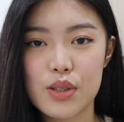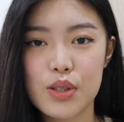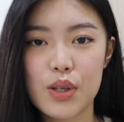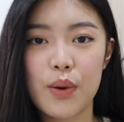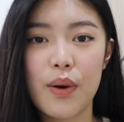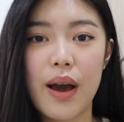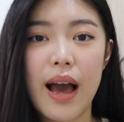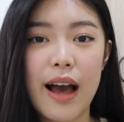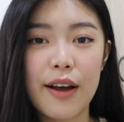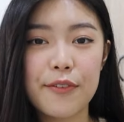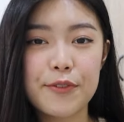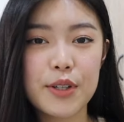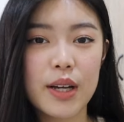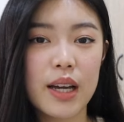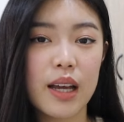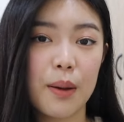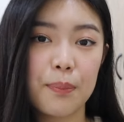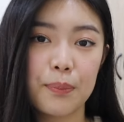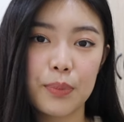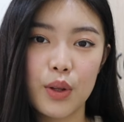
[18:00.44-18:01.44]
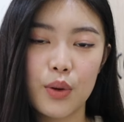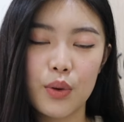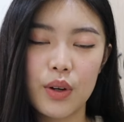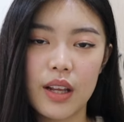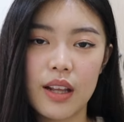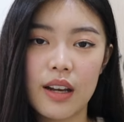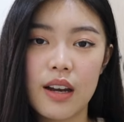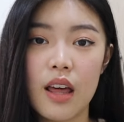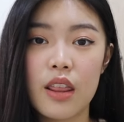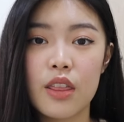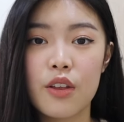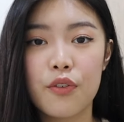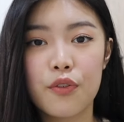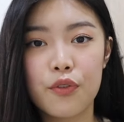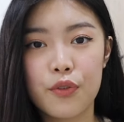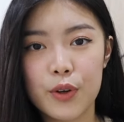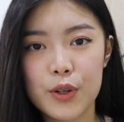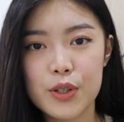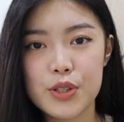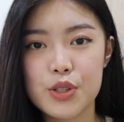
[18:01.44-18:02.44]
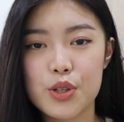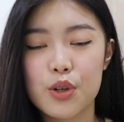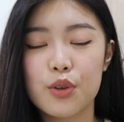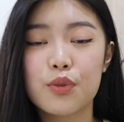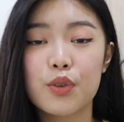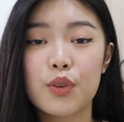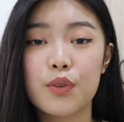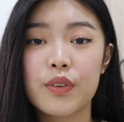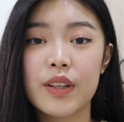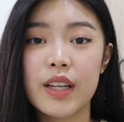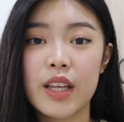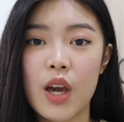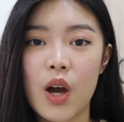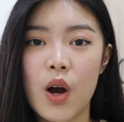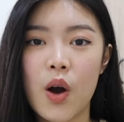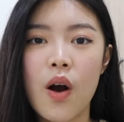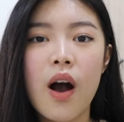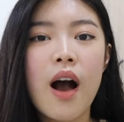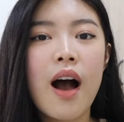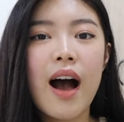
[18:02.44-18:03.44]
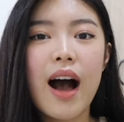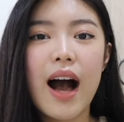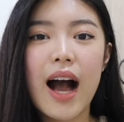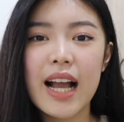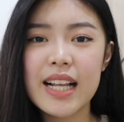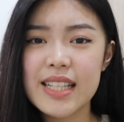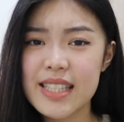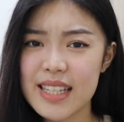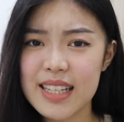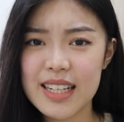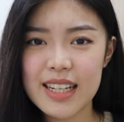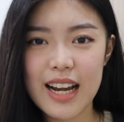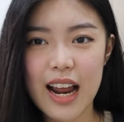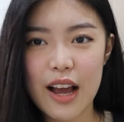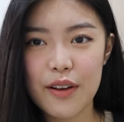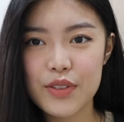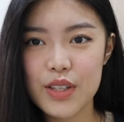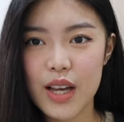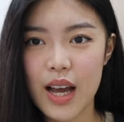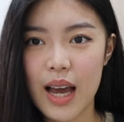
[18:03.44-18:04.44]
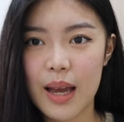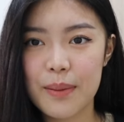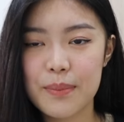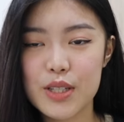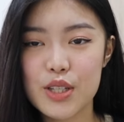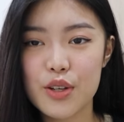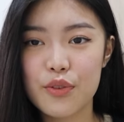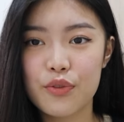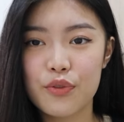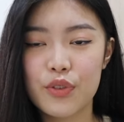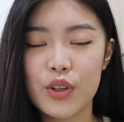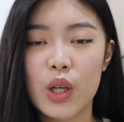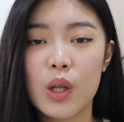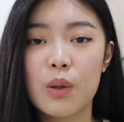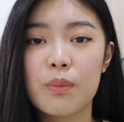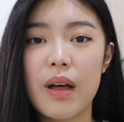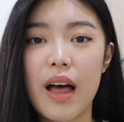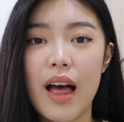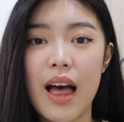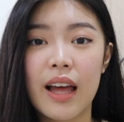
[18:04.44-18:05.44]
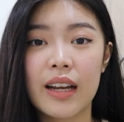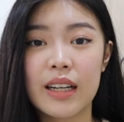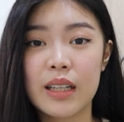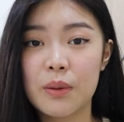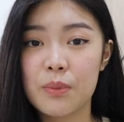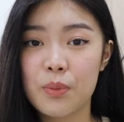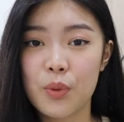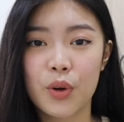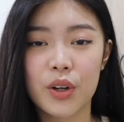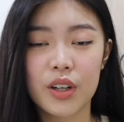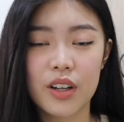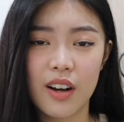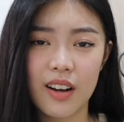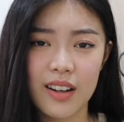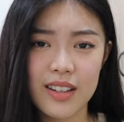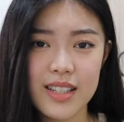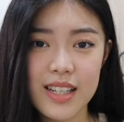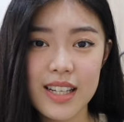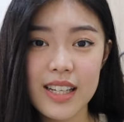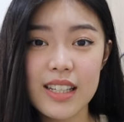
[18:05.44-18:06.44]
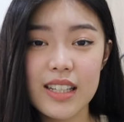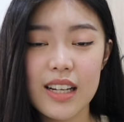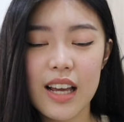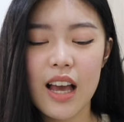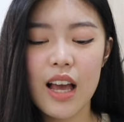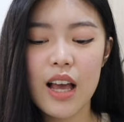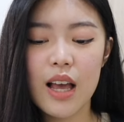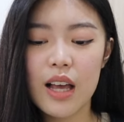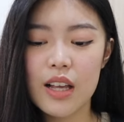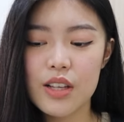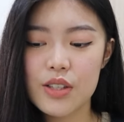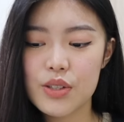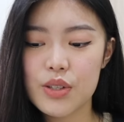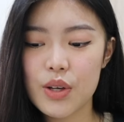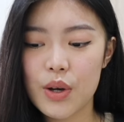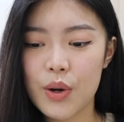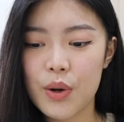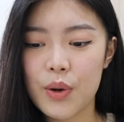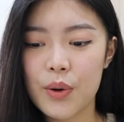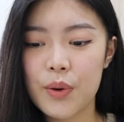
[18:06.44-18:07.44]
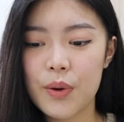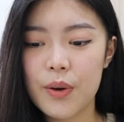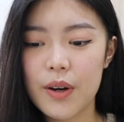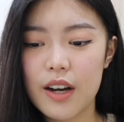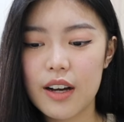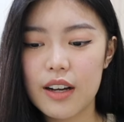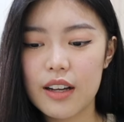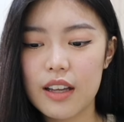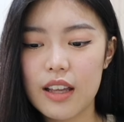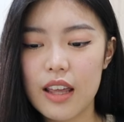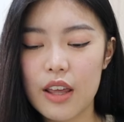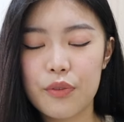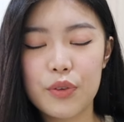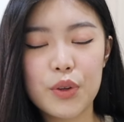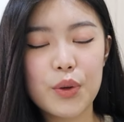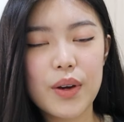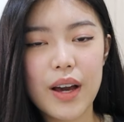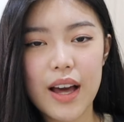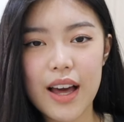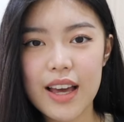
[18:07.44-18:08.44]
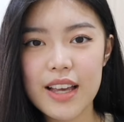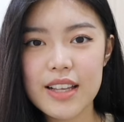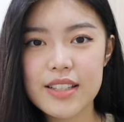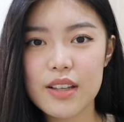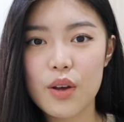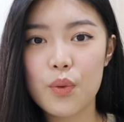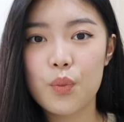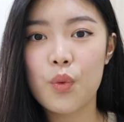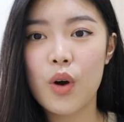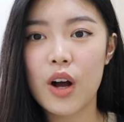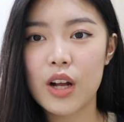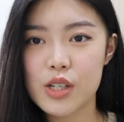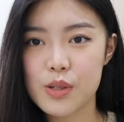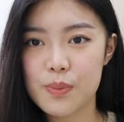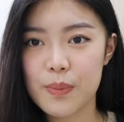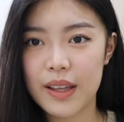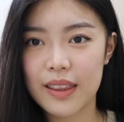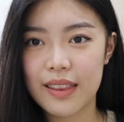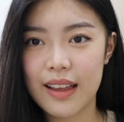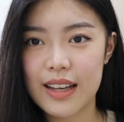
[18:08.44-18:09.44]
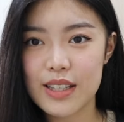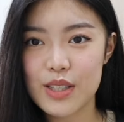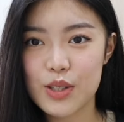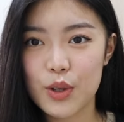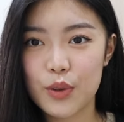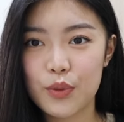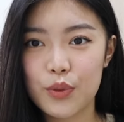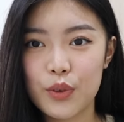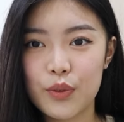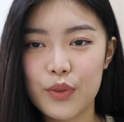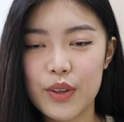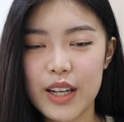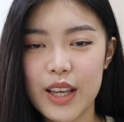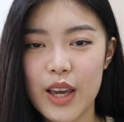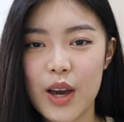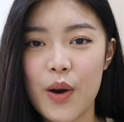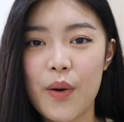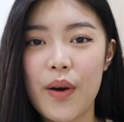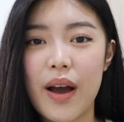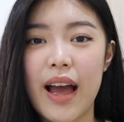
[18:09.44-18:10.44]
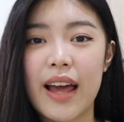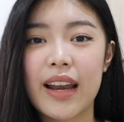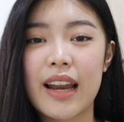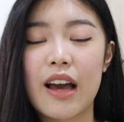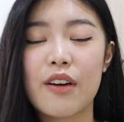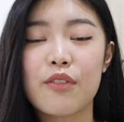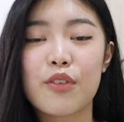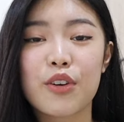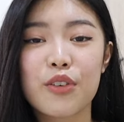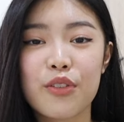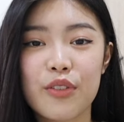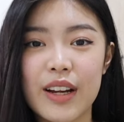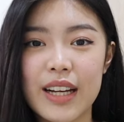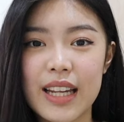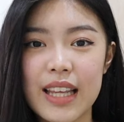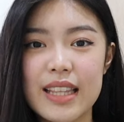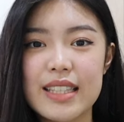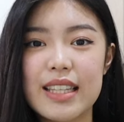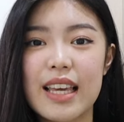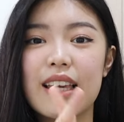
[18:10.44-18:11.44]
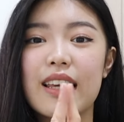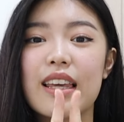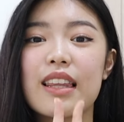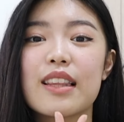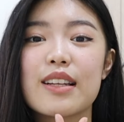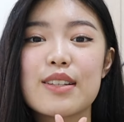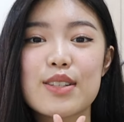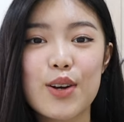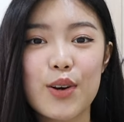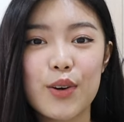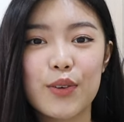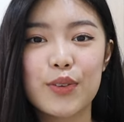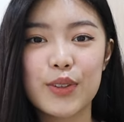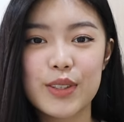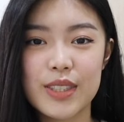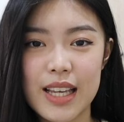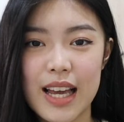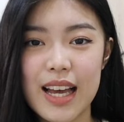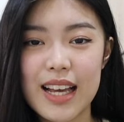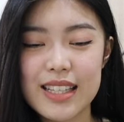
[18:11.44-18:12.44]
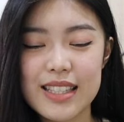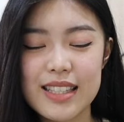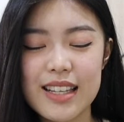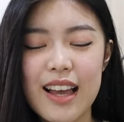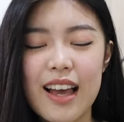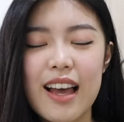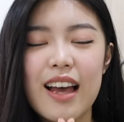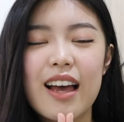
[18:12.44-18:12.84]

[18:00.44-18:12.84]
so after I uploaded the first TOEFL video, I didn't have time to film any more content. So if you guys watched my last TOEFL video and have already taken the TOEFL test,